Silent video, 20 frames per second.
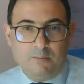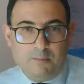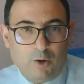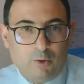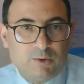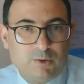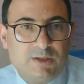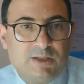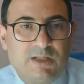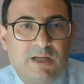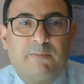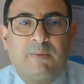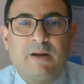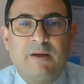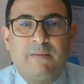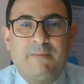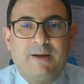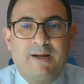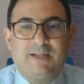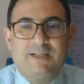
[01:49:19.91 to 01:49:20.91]
mode
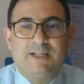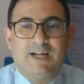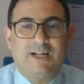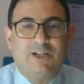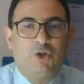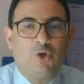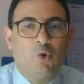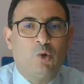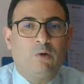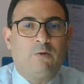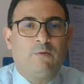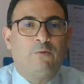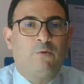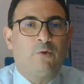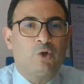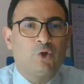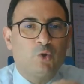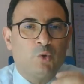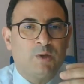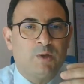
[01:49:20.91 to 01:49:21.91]
simply means that you look
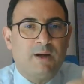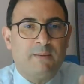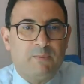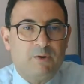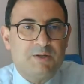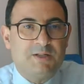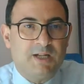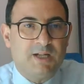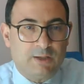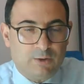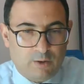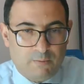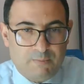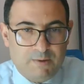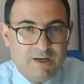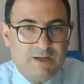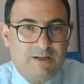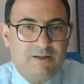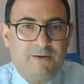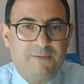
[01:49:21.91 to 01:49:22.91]
for two numbers that
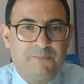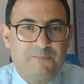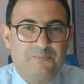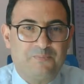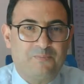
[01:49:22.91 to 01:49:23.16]
repeat,